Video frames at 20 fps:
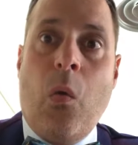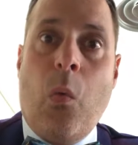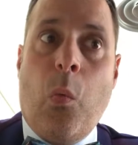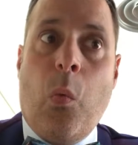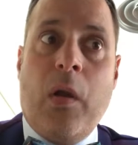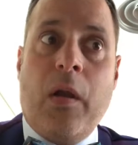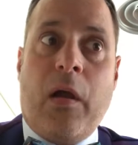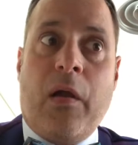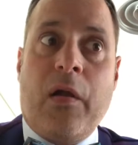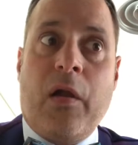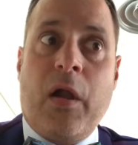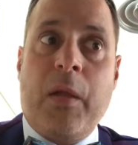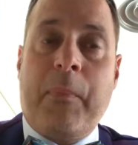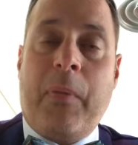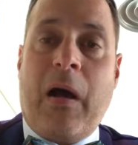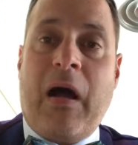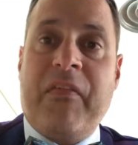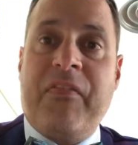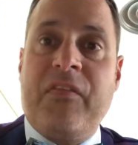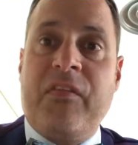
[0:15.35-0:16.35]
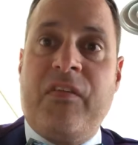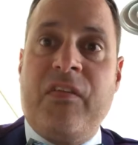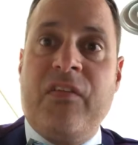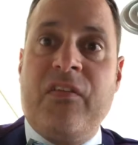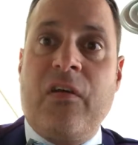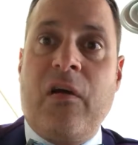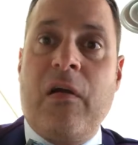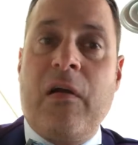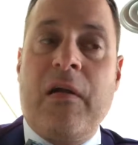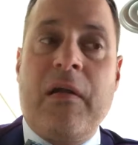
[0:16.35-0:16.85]
what our
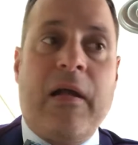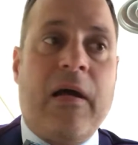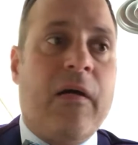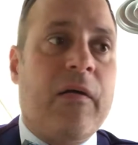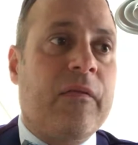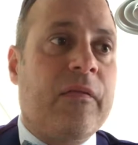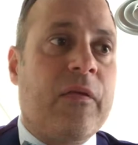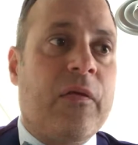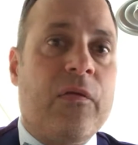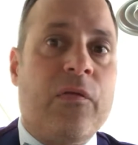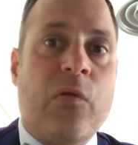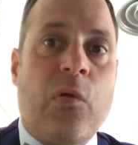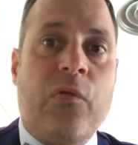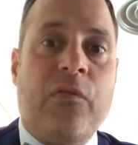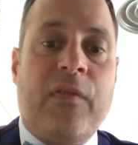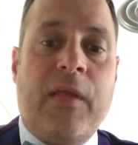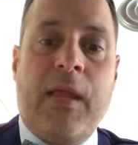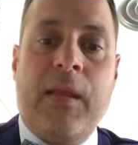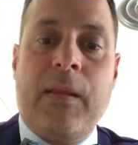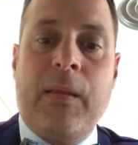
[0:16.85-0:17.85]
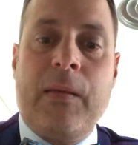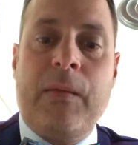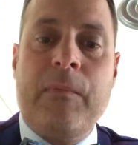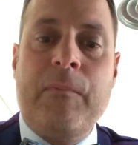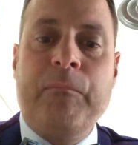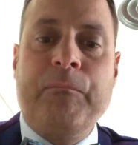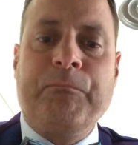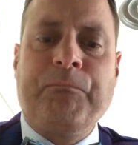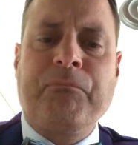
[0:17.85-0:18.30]
hypotheses are, how they're notated.